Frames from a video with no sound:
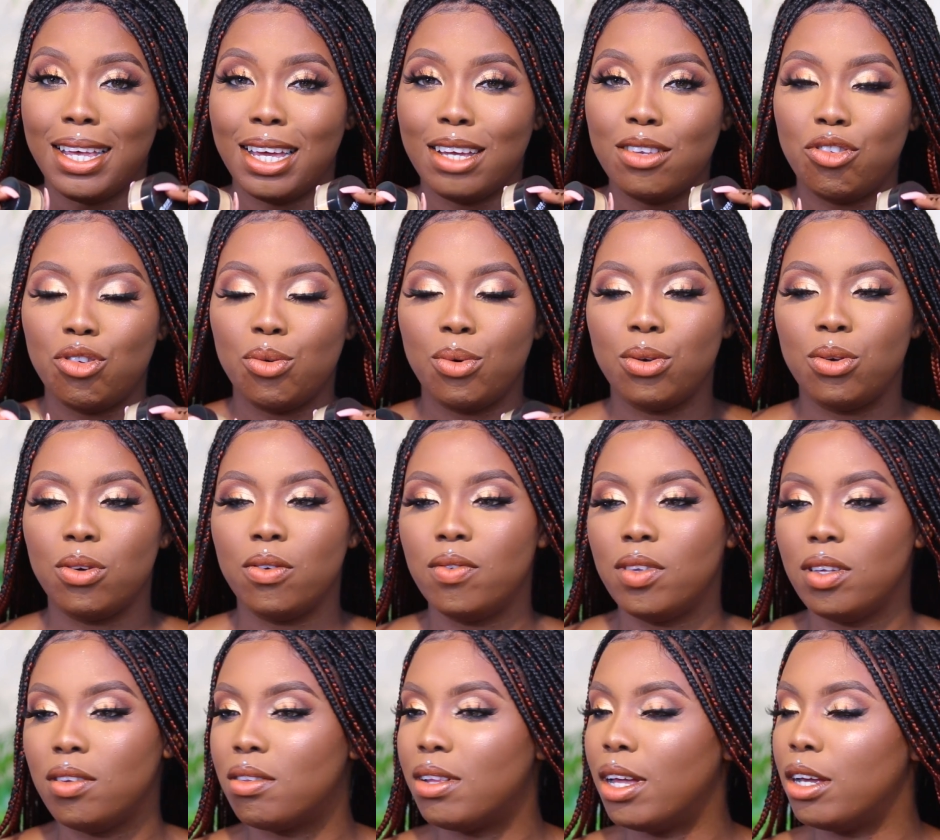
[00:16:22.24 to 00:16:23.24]
Get you one
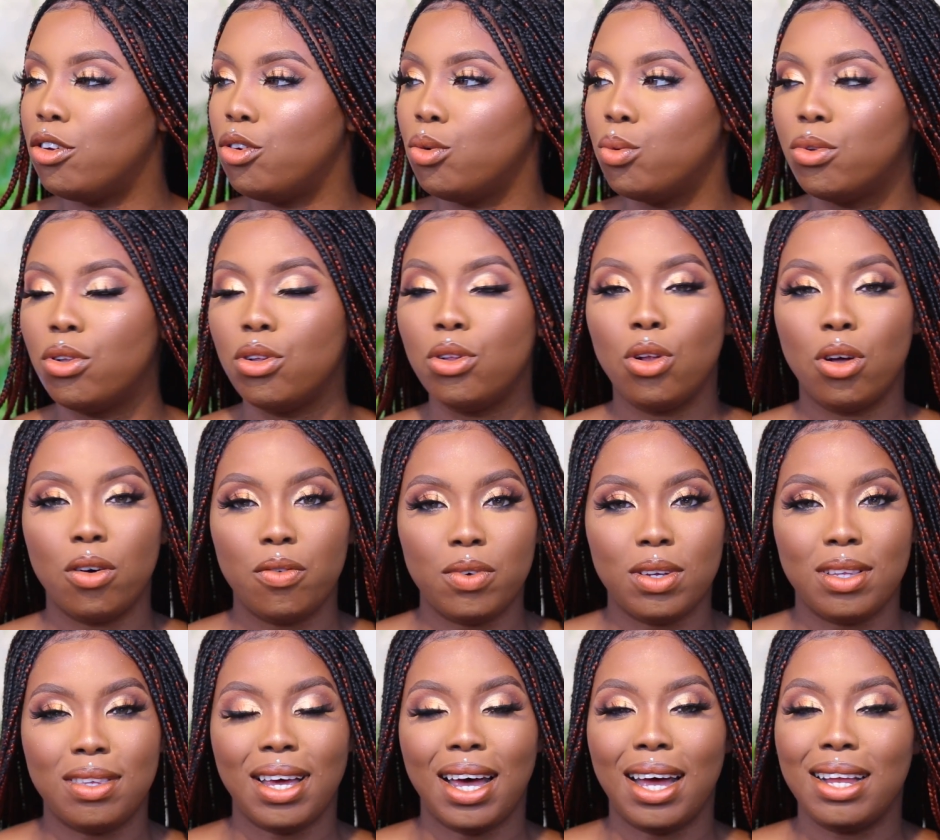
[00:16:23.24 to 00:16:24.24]
of these, like you would
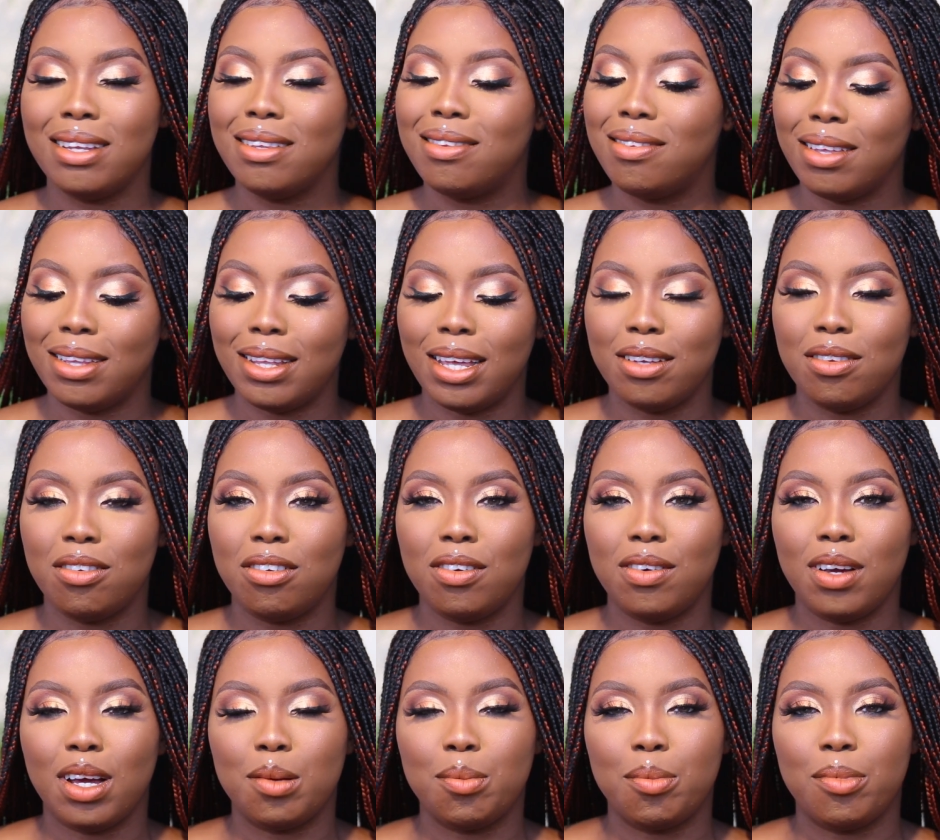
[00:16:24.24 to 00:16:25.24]
love it. And it's a
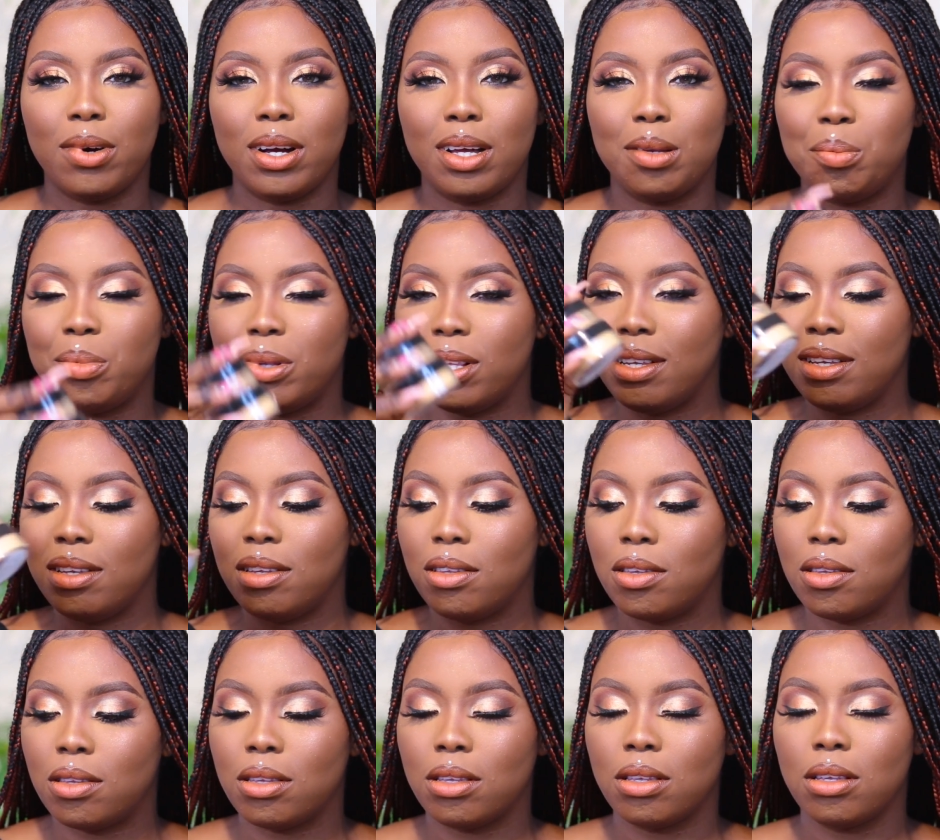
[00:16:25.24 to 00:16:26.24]
Nigerian brand, please.